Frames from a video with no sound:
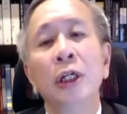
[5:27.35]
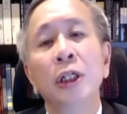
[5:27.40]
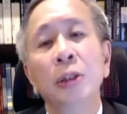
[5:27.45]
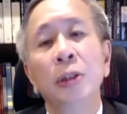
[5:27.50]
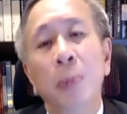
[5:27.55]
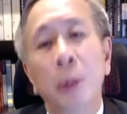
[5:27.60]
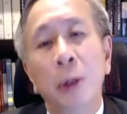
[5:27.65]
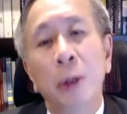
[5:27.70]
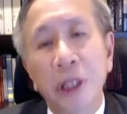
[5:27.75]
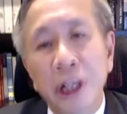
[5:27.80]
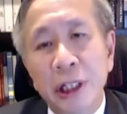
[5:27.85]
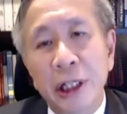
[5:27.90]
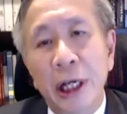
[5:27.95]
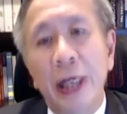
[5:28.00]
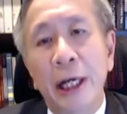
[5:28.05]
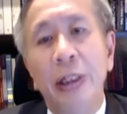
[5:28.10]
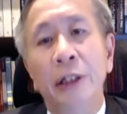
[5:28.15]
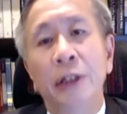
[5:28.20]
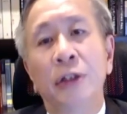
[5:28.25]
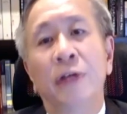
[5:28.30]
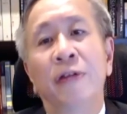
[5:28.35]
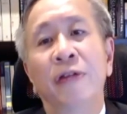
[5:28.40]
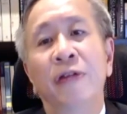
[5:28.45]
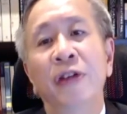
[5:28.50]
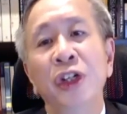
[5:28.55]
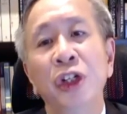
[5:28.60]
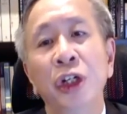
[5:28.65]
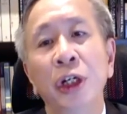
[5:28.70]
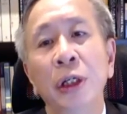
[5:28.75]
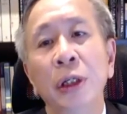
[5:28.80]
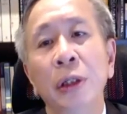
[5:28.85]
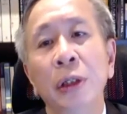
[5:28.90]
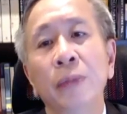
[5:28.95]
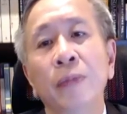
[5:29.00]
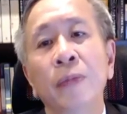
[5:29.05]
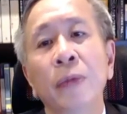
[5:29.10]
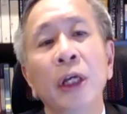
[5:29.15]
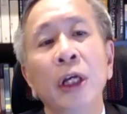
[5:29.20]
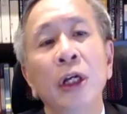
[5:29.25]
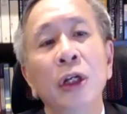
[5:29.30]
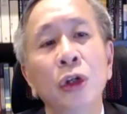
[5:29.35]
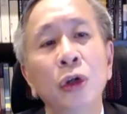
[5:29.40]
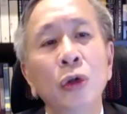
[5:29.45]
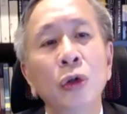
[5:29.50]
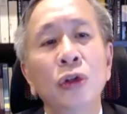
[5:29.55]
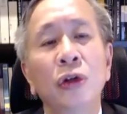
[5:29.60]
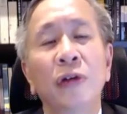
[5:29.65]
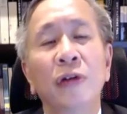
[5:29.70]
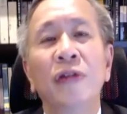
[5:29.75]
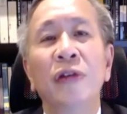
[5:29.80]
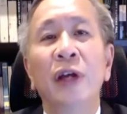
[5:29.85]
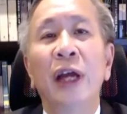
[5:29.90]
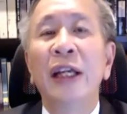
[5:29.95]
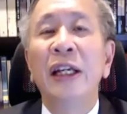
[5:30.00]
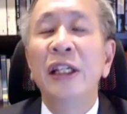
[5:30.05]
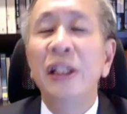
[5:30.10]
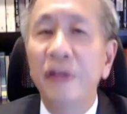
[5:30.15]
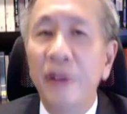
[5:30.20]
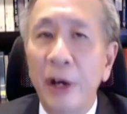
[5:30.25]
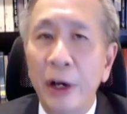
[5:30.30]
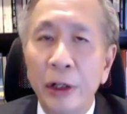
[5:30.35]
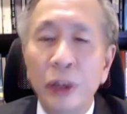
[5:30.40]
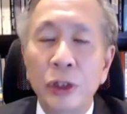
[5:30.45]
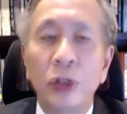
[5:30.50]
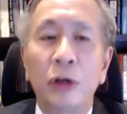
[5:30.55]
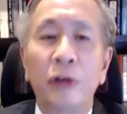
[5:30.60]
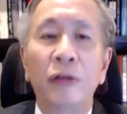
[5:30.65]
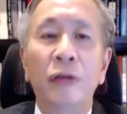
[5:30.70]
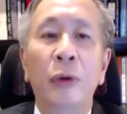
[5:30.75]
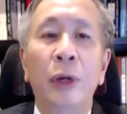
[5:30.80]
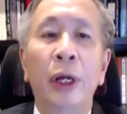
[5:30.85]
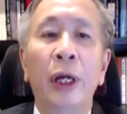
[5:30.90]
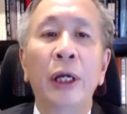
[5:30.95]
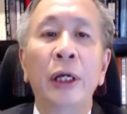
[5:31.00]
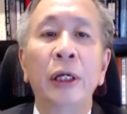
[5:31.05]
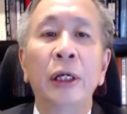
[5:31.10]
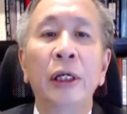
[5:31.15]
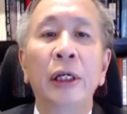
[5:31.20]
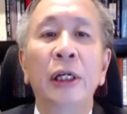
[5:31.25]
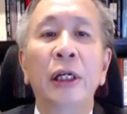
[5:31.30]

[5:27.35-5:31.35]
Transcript: spotting signs of phishing, use of antivirus software,